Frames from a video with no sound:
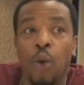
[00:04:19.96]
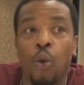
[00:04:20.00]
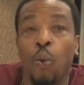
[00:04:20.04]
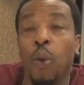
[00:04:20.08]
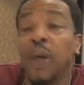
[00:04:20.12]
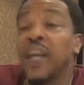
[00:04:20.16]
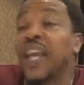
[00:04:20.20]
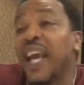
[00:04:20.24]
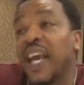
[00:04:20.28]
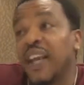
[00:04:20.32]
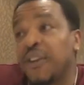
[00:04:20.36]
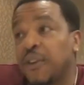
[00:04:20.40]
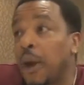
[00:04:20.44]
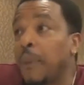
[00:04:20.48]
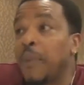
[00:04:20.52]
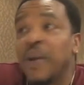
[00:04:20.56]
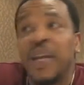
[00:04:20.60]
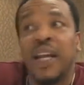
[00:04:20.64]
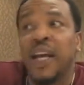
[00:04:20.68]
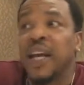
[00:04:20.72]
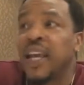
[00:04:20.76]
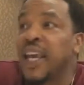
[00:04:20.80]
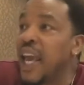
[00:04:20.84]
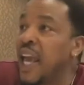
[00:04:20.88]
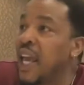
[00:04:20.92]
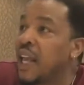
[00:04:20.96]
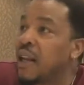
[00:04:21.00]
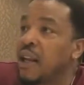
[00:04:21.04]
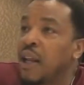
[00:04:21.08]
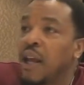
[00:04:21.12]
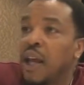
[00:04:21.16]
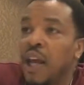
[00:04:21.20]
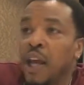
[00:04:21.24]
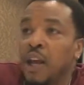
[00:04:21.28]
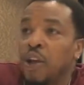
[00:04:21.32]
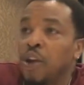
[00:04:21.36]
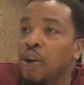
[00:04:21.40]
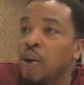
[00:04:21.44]
Well, yes. I mean, again,
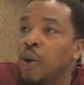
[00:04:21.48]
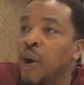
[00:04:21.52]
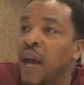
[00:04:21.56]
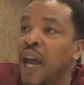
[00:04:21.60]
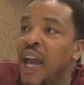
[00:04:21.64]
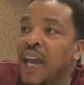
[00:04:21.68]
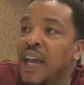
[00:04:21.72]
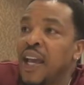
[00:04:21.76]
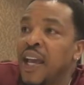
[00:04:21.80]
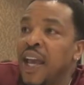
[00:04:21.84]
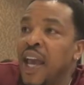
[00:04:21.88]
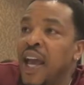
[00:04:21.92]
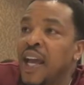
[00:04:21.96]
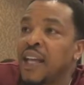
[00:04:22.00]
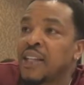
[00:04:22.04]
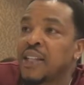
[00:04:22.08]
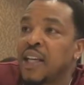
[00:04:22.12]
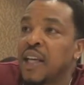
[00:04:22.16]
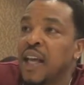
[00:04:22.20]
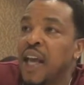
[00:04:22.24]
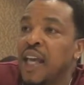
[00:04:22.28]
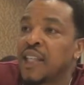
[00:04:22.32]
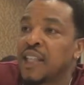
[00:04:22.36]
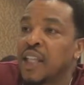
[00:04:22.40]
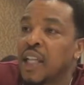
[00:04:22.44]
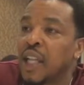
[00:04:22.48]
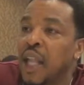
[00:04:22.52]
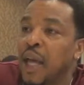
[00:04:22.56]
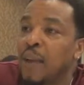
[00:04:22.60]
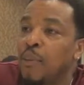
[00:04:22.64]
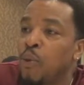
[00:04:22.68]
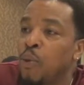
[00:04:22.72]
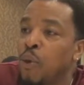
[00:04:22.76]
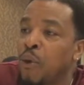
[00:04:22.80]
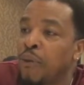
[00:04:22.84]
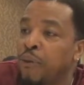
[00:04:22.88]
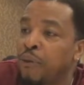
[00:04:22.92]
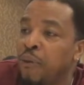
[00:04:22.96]
Hank has a lot
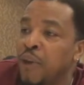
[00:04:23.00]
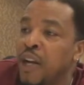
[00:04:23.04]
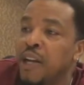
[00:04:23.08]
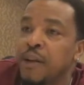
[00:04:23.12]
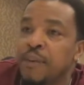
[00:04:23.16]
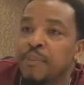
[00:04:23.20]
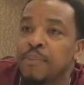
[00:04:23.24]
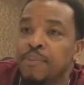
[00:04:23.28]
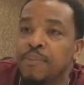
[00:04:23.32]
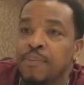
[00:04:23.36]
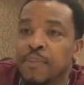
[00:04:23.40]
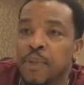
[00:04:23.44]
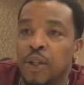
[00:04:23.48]
more freedom.